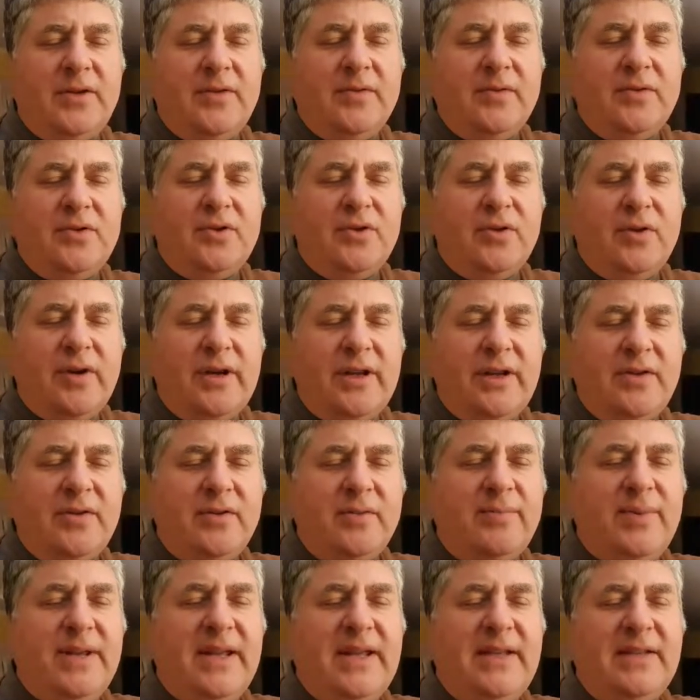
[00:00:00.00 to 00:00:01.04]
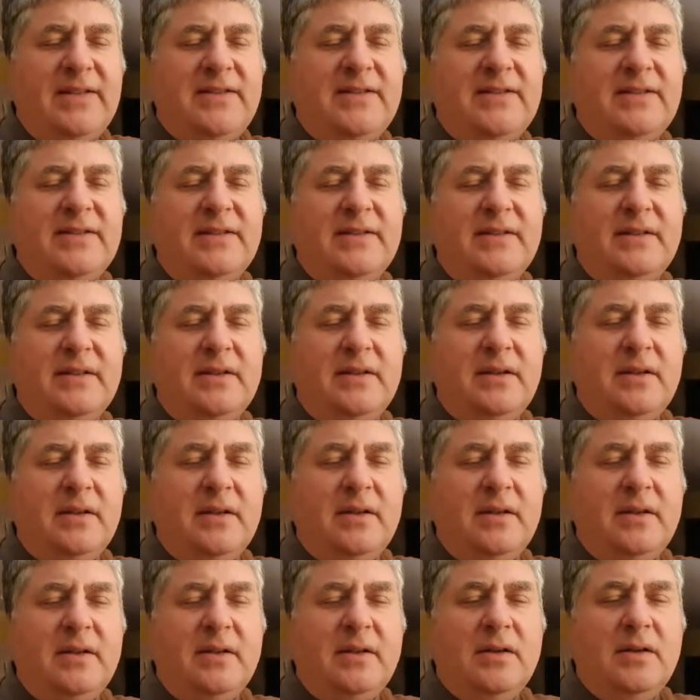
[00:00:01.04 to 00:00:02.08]
and your joy and your peace,
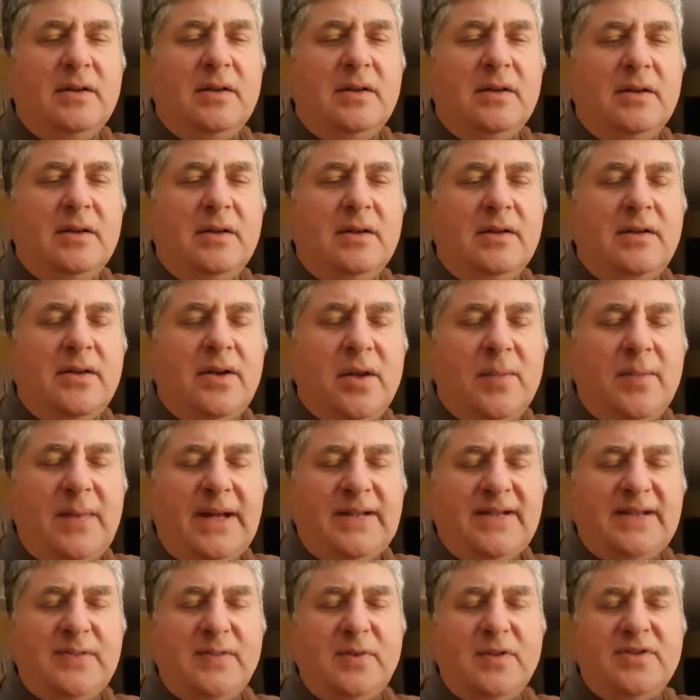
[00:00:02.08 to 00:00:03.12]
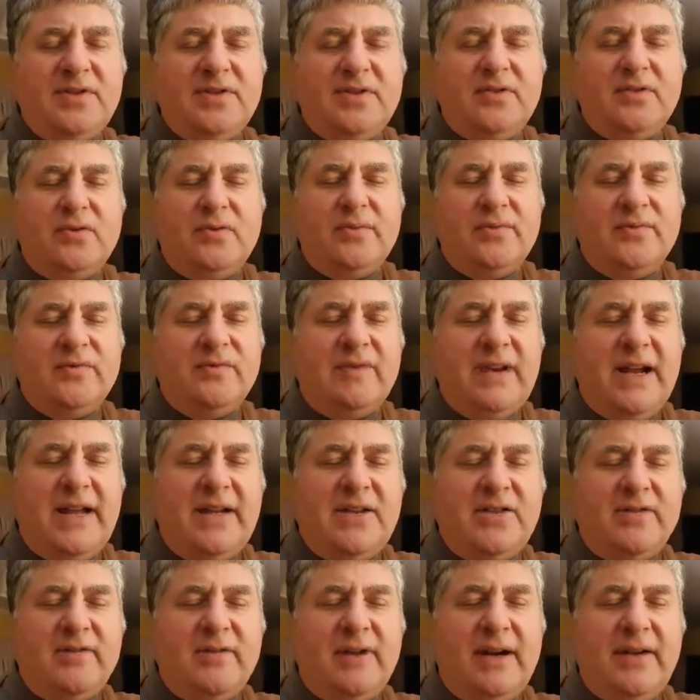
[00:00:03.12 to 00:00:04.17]
no matter what storms
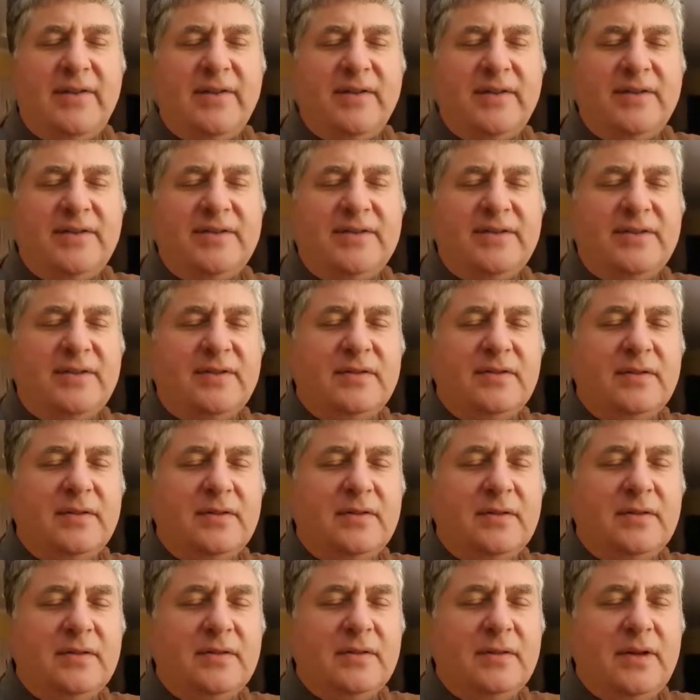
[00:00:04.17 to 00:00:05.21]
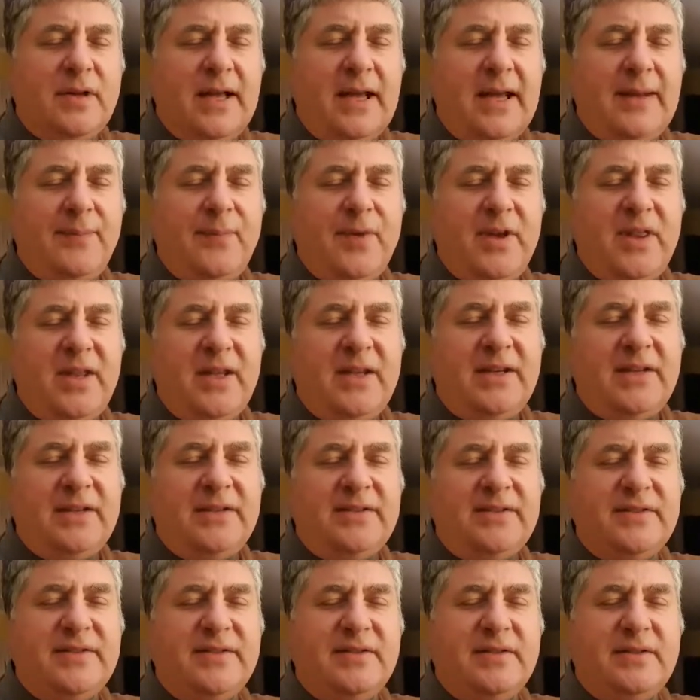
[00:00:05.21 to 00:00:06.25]
rage around us and
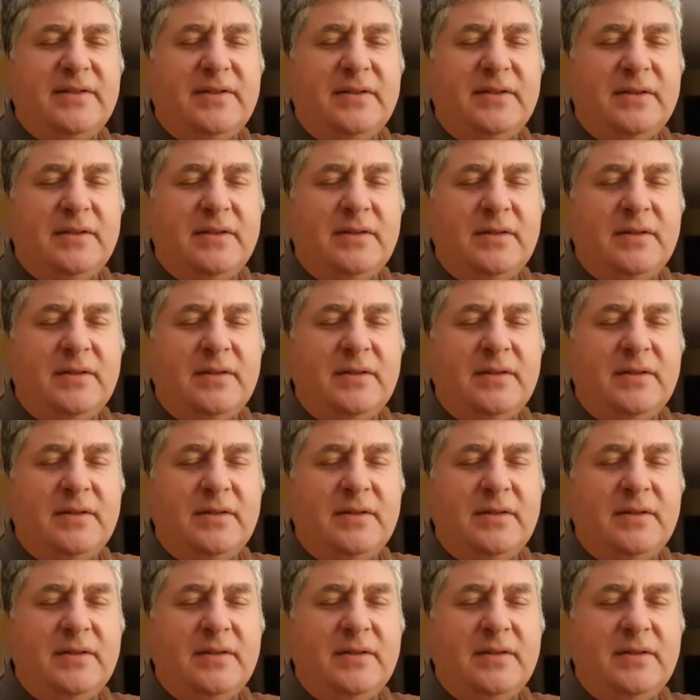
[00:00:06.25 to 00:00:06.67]
within us.